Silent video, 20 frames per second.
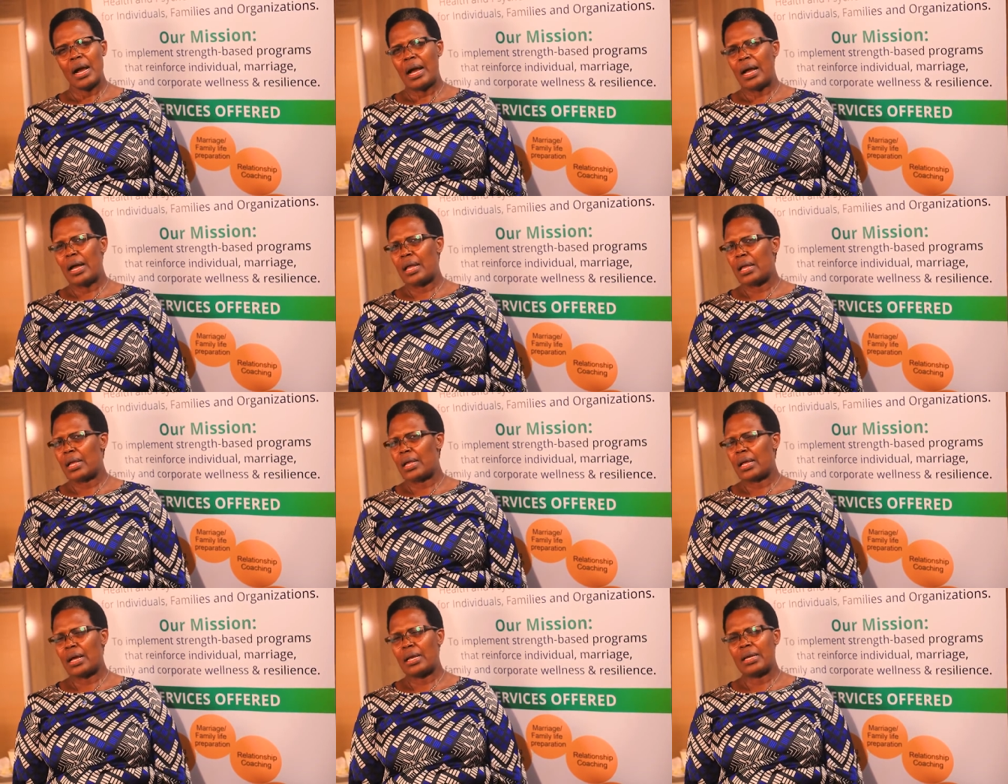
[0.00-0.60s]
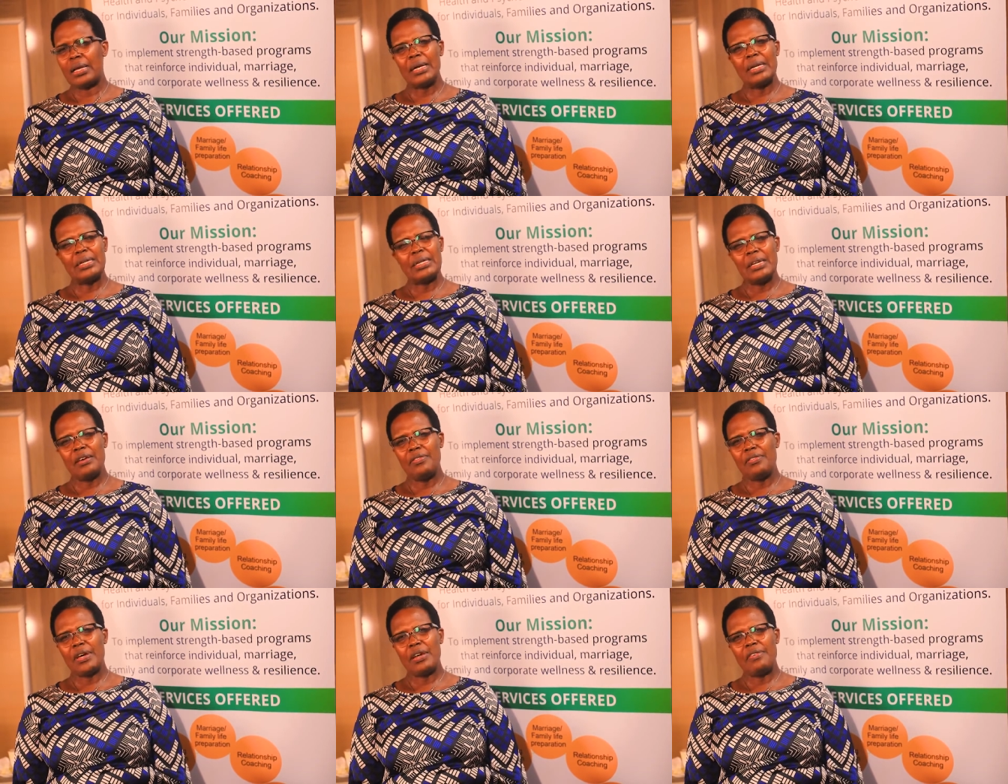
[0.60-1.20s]
I can
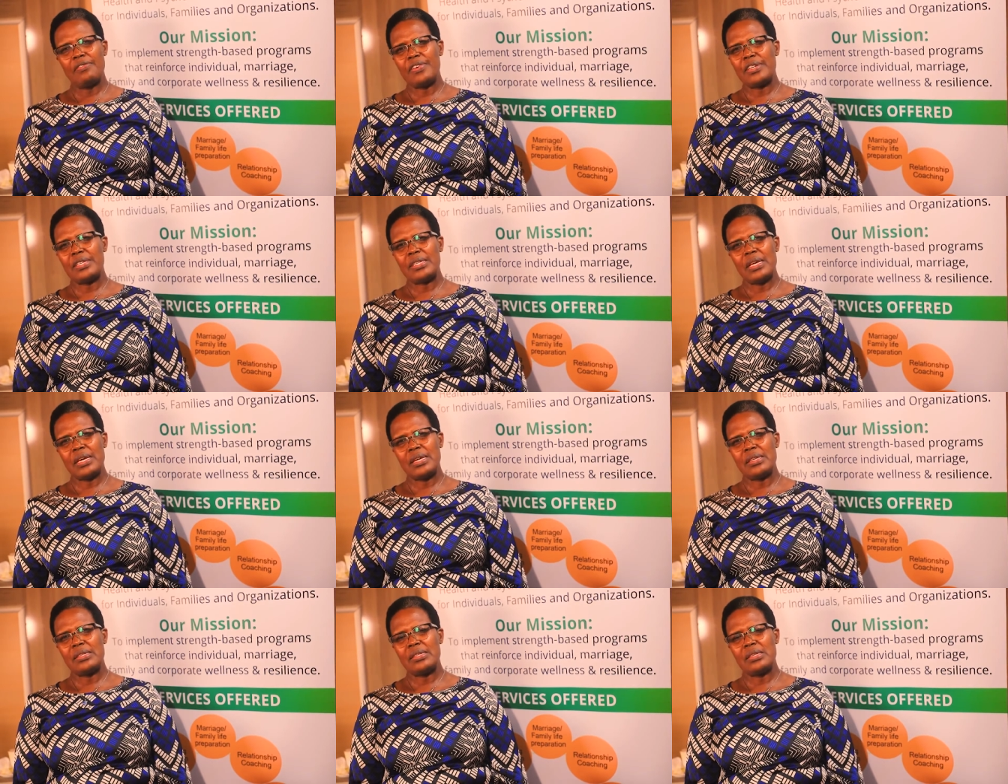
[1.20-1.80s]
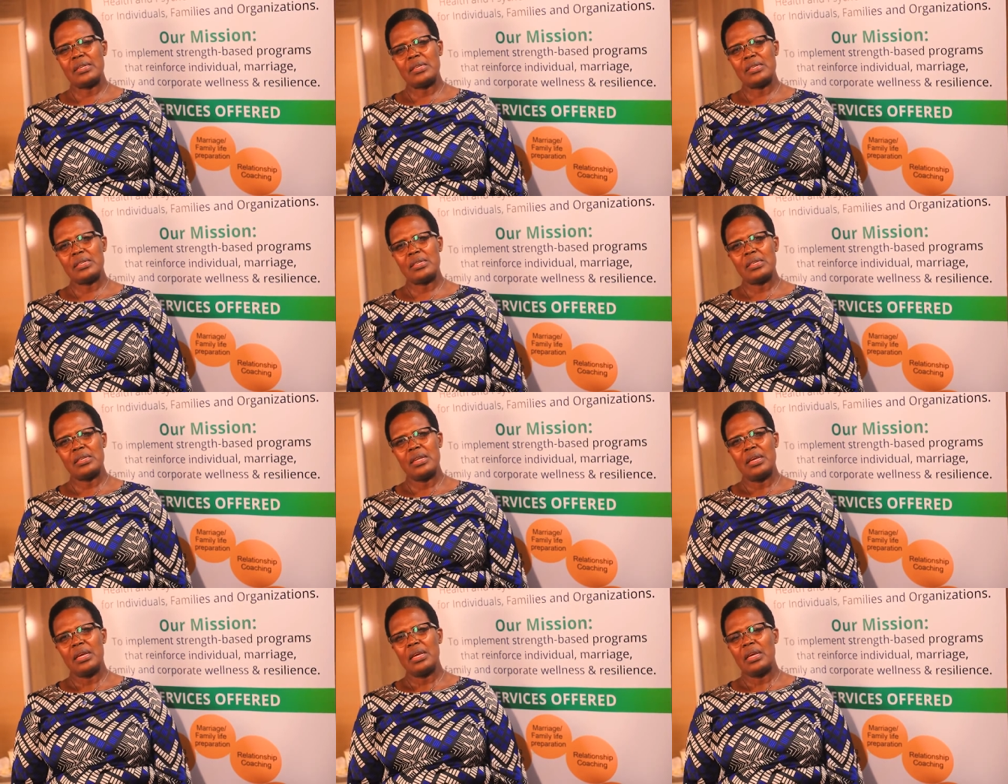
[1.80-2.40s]
never emphasize
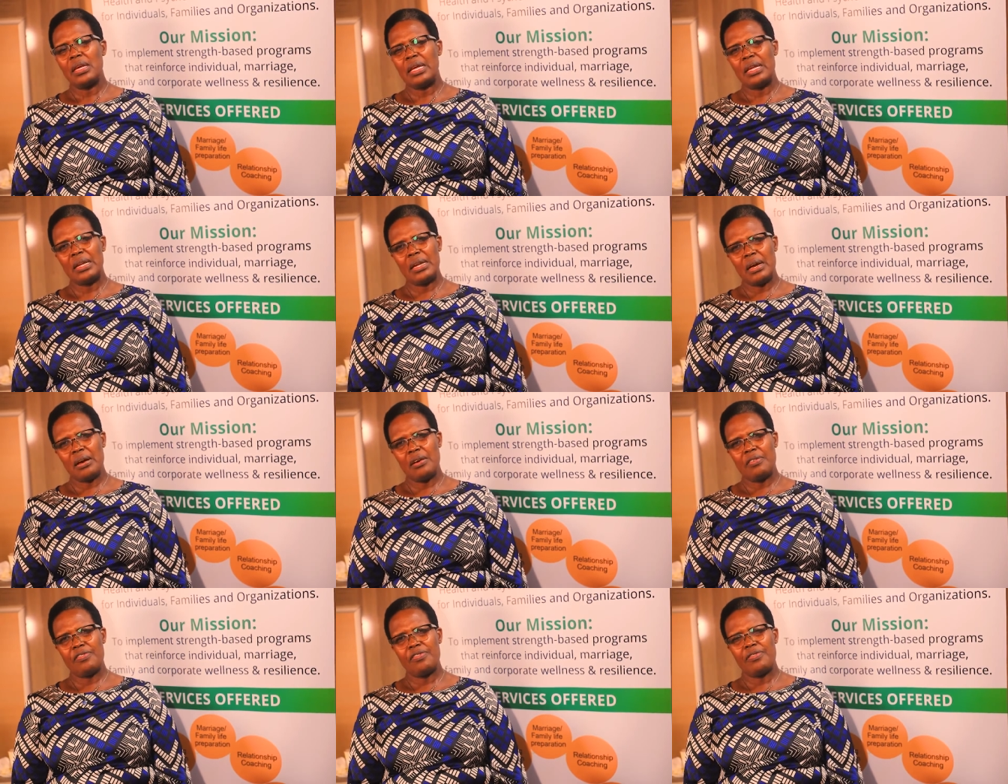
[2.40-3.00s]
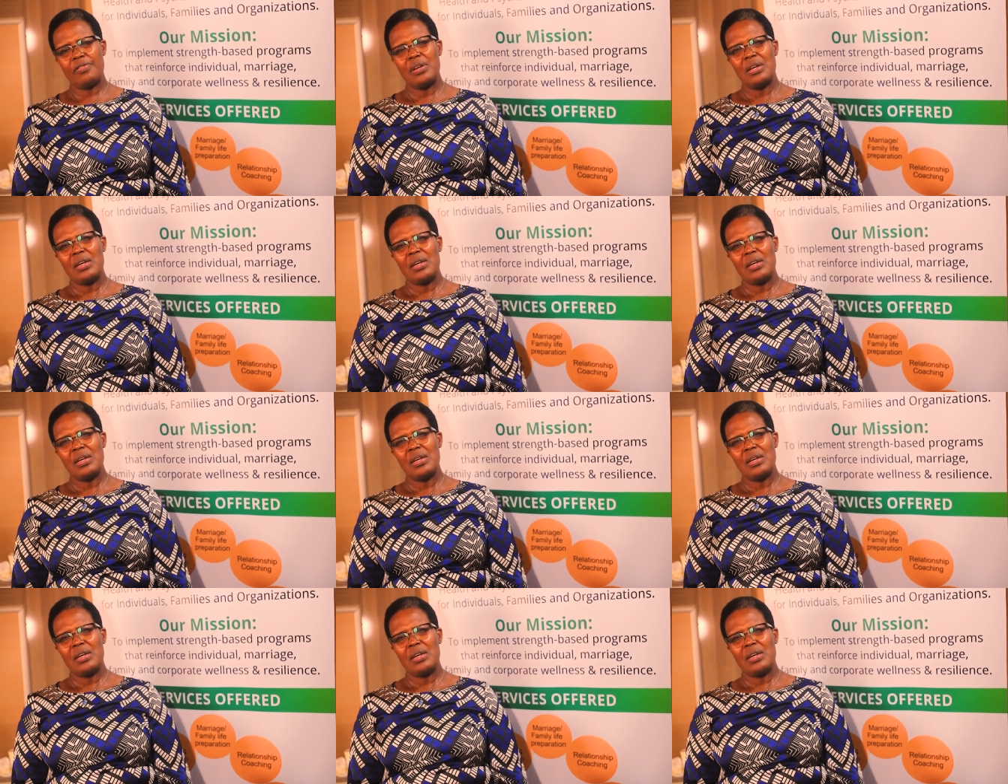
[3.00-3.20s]
this enough.